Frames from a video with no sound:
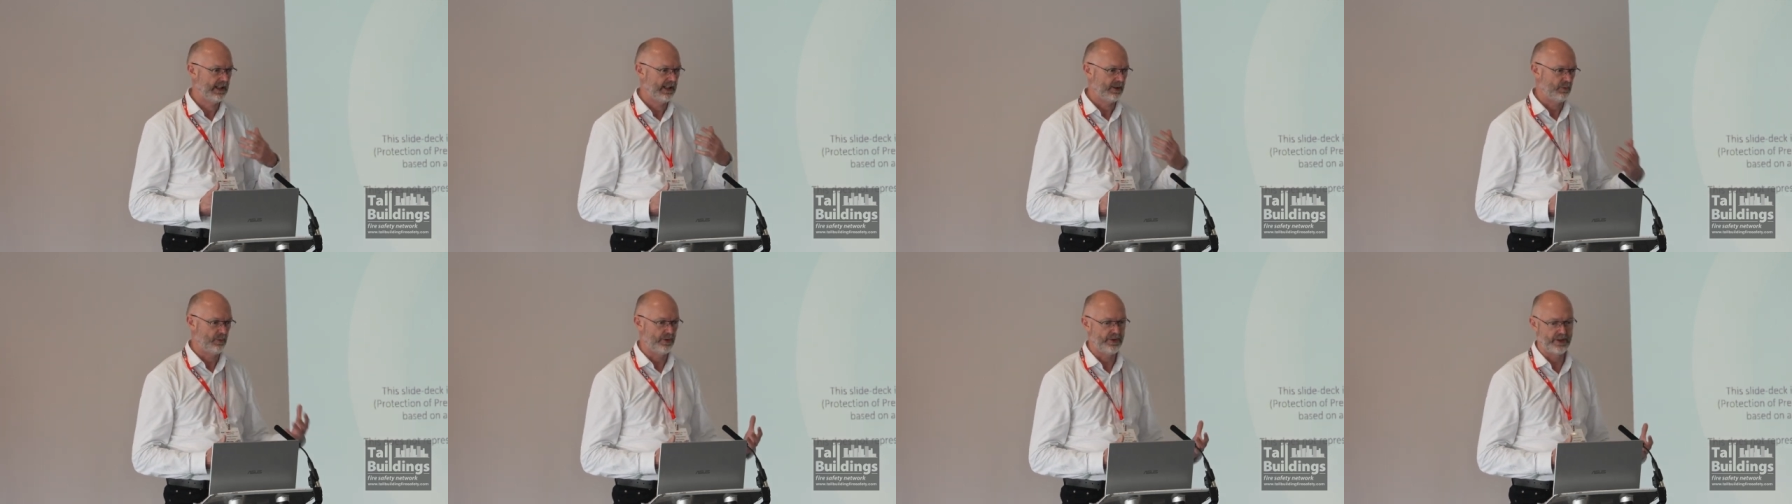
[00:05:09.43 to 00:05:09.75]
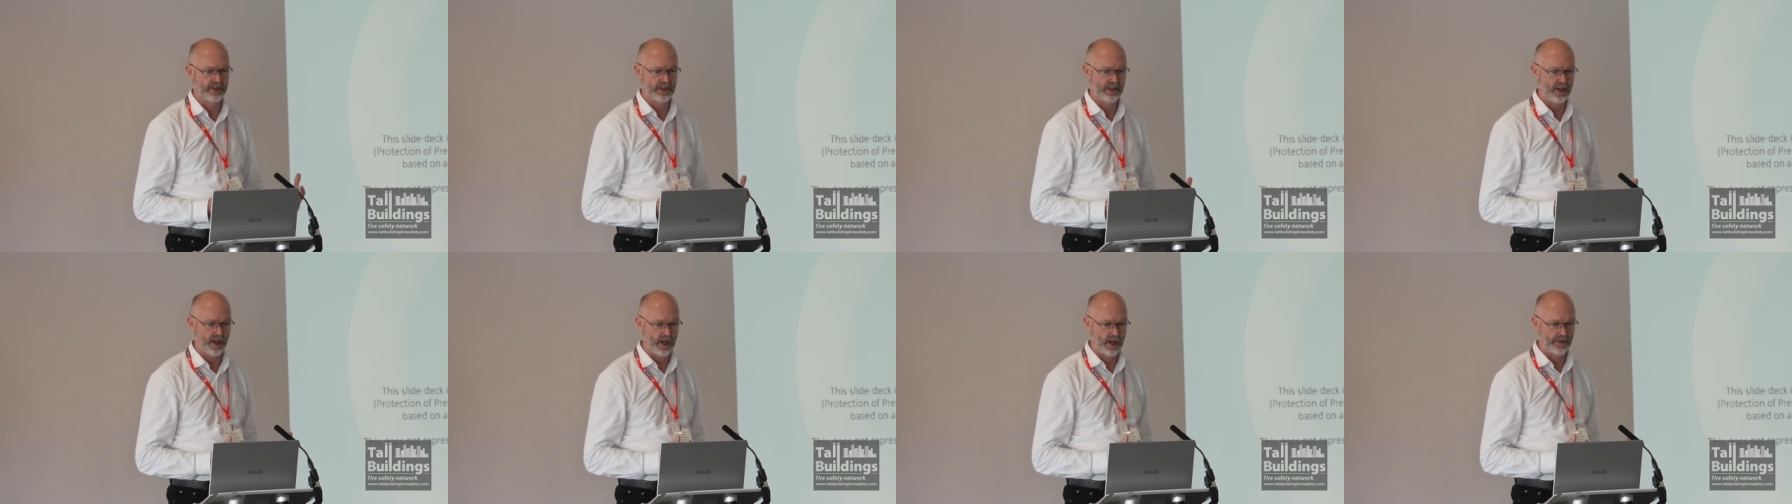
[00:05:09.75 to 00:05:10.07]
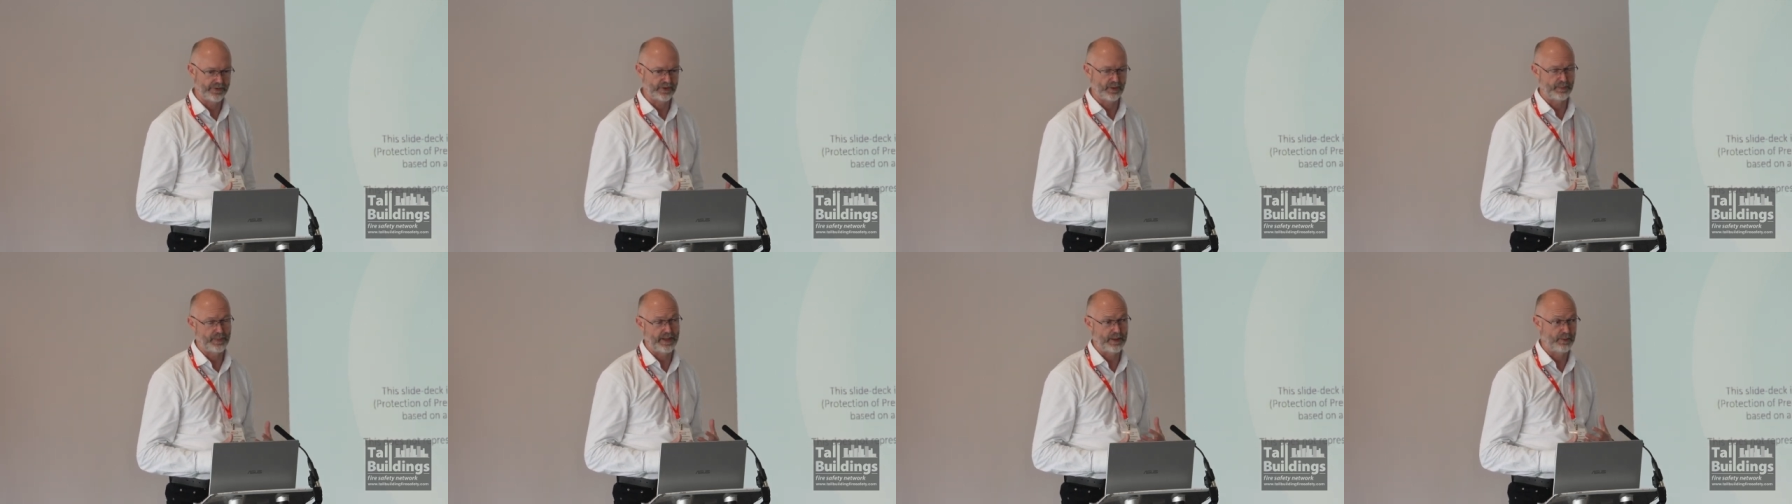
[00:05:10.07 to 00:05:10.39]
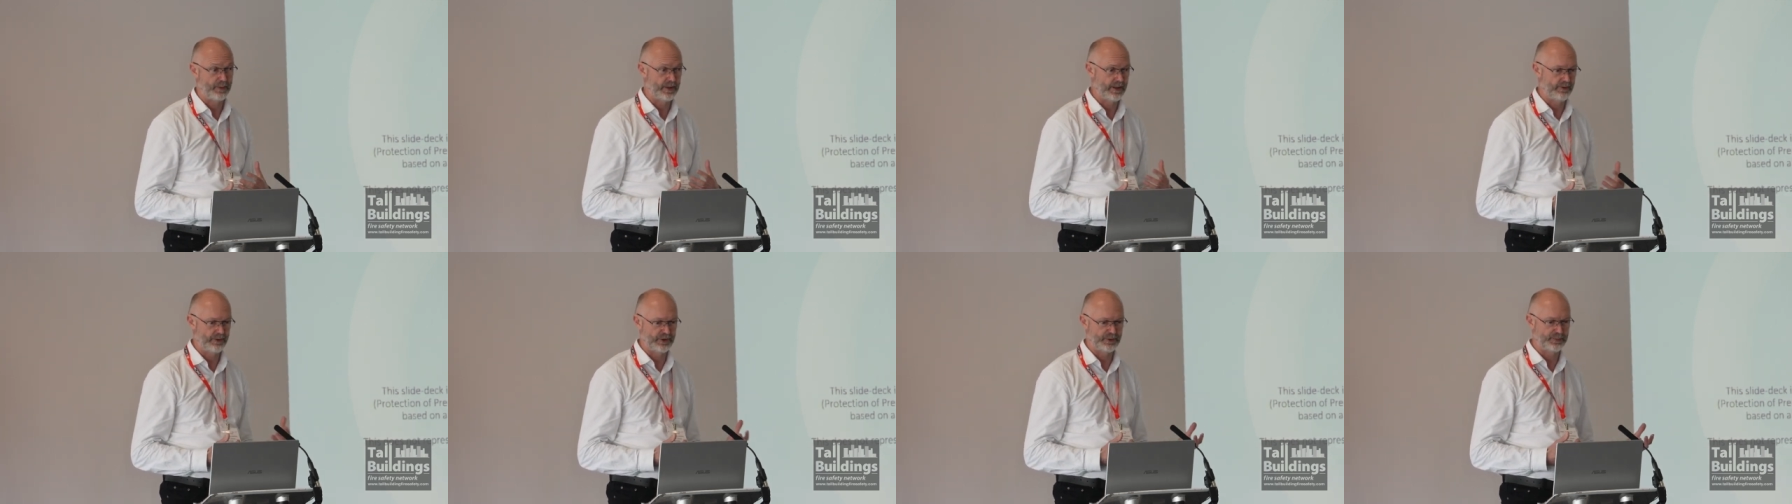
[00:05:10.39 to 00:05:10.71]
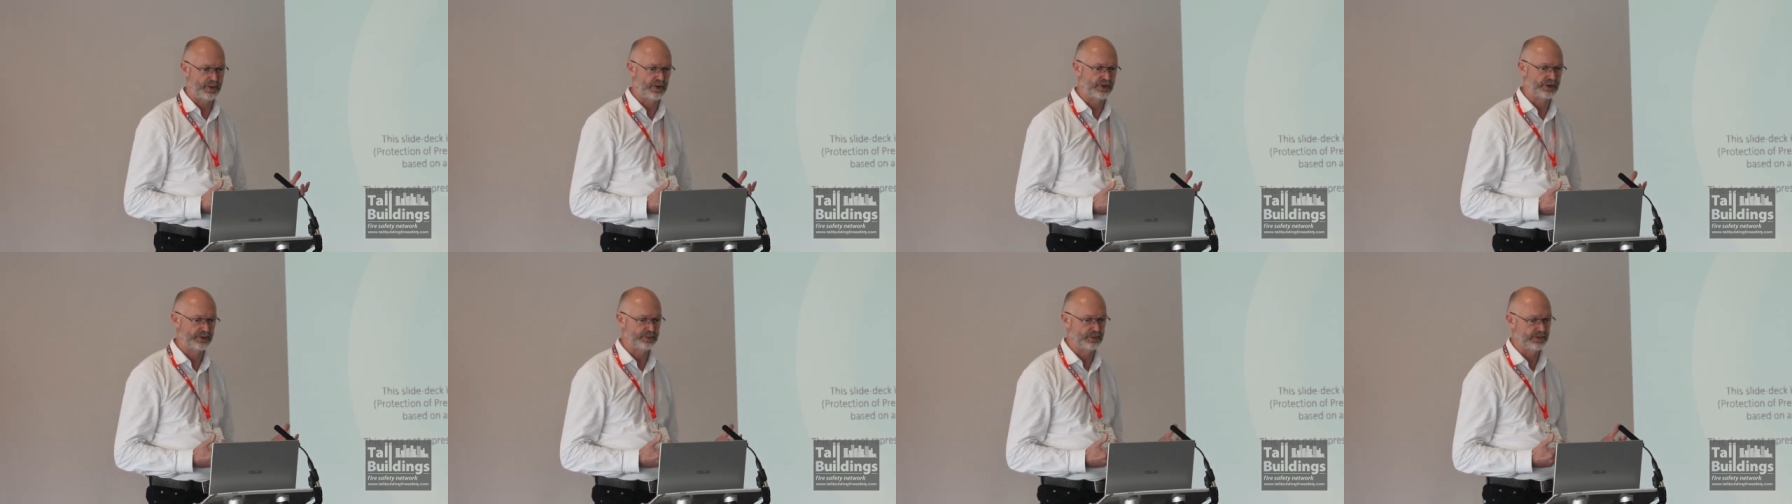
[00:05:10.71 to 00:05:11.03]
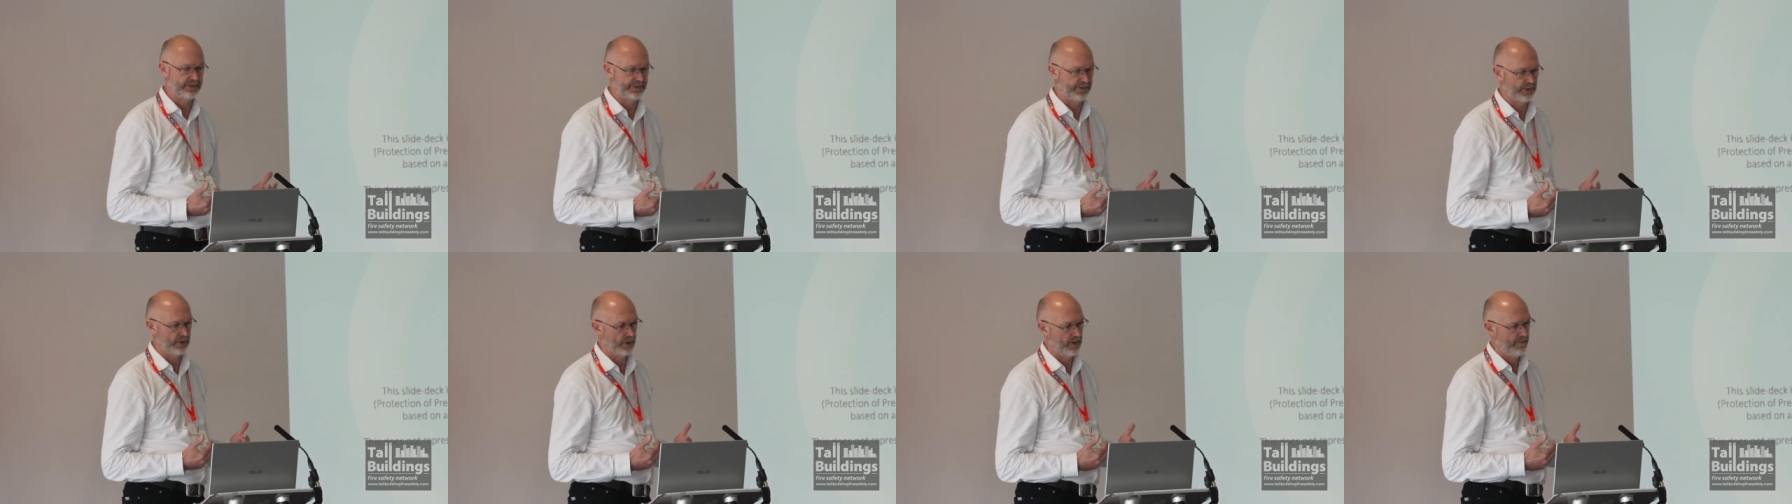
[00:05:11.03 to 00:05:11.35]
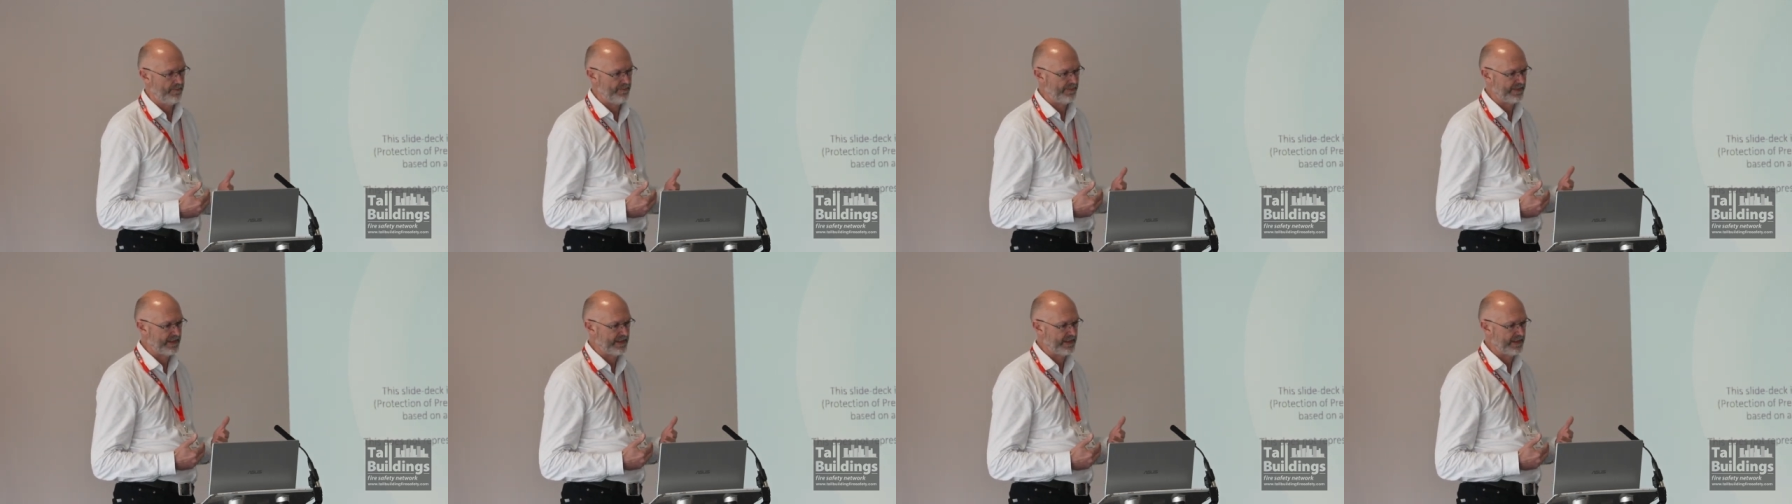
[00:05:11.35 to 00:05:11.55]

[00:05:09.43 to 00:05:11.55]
with the lives of people they're responsible for?